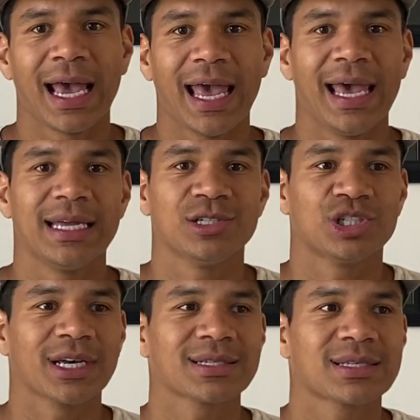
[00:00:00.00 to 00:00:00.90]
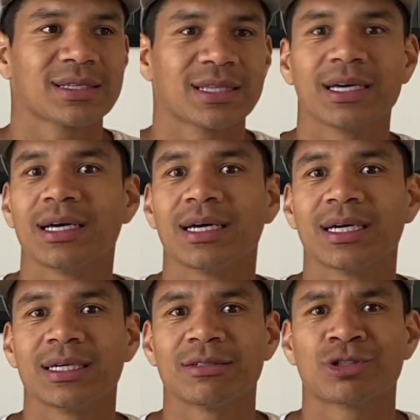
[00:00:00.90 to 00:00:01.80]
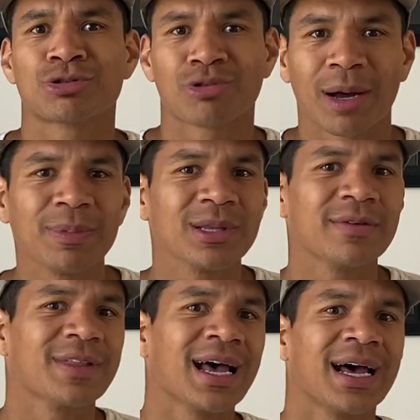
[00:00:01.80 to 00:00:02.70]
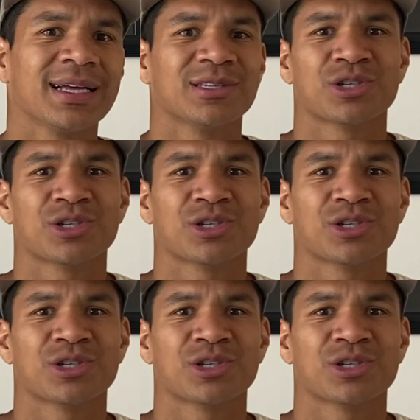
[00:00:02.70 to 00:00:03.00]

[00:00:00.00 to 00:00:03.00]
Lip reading: And just the trouble of that,